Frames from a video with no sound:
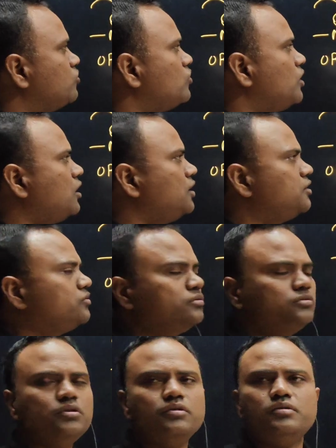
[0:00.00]
I give all,
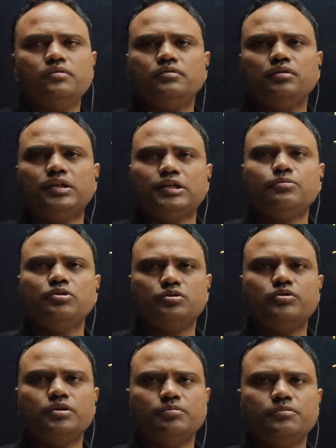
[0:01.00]
you are unable
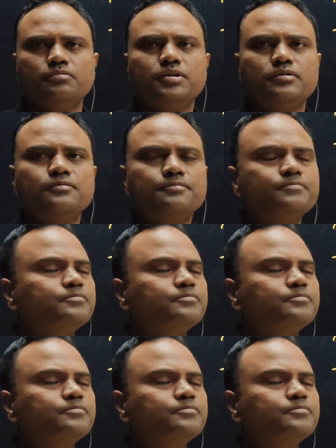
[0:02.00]
to remember.